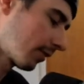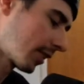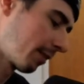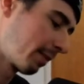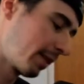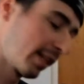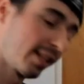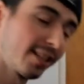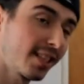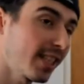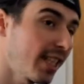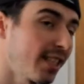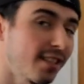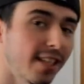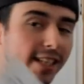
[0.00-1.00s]
I'm getting a
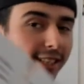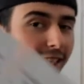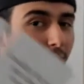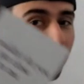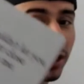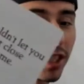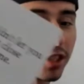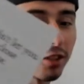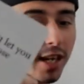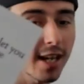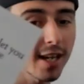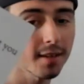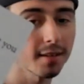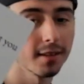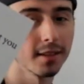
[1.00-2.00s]
sense like they
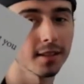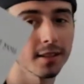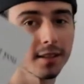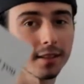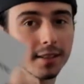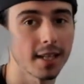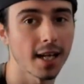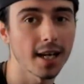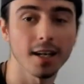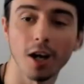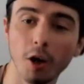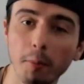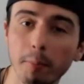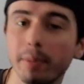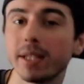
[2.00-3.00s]
regret not
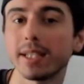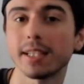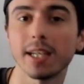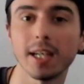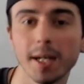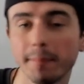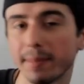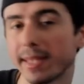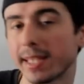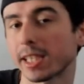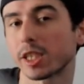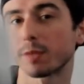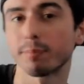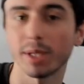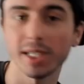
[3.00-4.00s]
opening up and
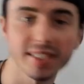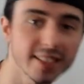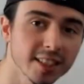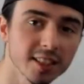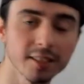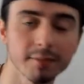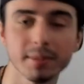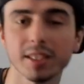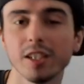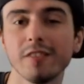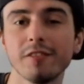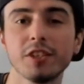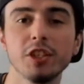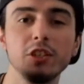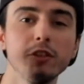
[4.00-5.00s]
expressing
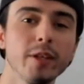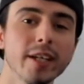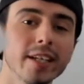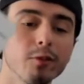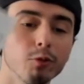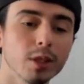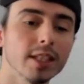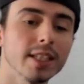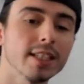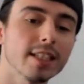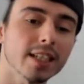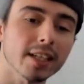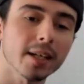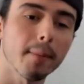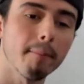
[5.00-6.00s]
themselves to you and willing
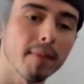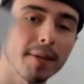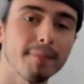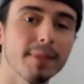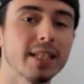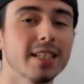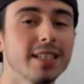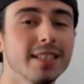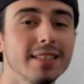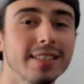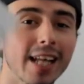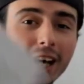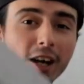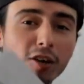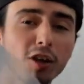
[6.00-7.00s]
to commit, because
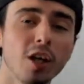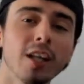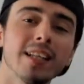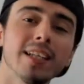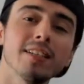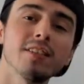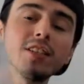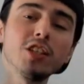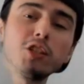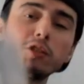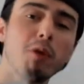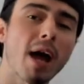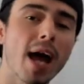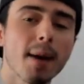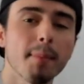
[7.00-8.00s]
now they see you
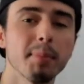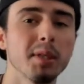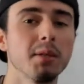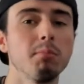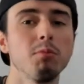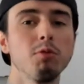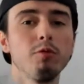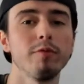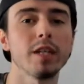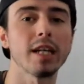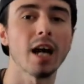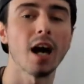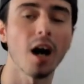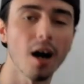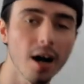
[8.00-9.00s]
happy and
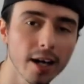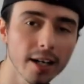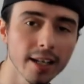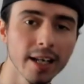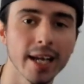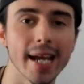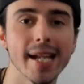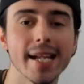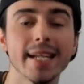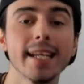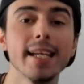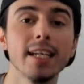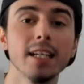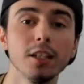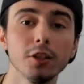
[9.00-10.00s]
moving on and
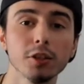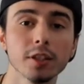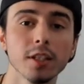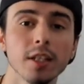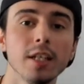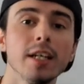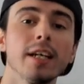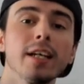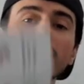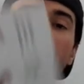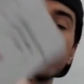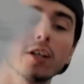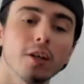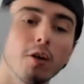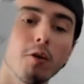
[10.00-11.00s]
healed
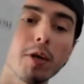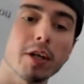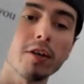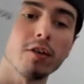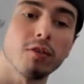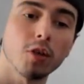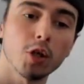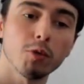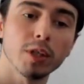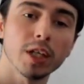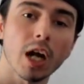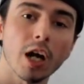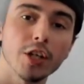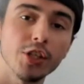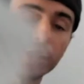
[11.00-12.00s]
going forward
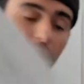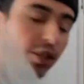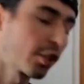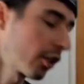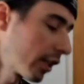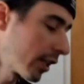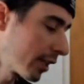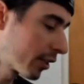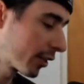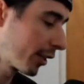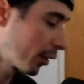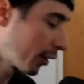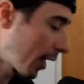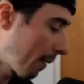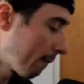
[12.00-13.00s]
on your journey.
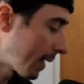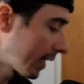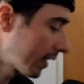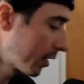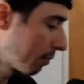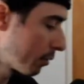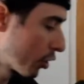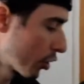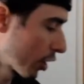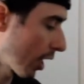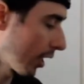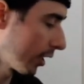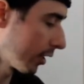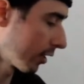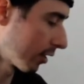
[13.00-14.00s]
So that made them
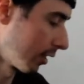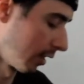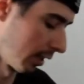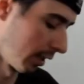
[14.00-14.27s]
jealous.